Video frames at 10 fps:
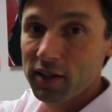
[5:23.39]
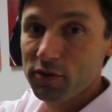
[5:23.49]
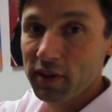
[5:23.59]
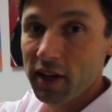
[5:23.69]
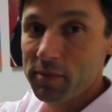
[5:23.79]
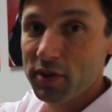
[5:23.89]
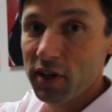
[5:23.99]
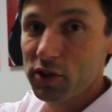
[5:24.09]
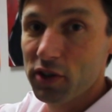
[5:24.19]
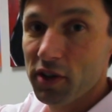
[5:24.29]
doing
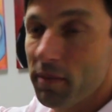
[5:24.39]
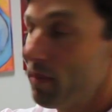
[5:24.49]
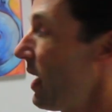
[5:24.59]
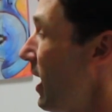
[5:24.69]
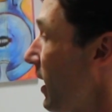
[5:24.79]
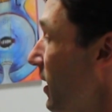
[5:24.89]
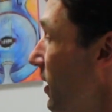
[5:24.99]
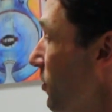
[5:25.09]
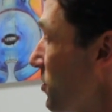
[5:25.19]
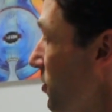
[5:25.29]
liposuction on the back
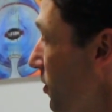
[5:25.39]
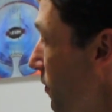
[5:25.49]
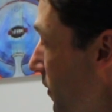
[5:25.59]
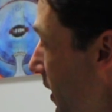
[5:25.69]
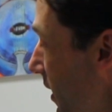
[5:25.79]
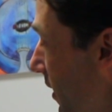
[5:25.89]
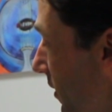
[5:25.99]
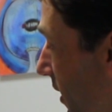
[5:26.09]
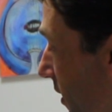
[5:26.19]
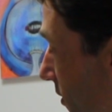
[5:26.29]
and also on the flank
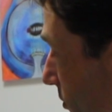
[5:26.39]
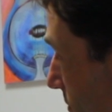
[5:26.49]
area to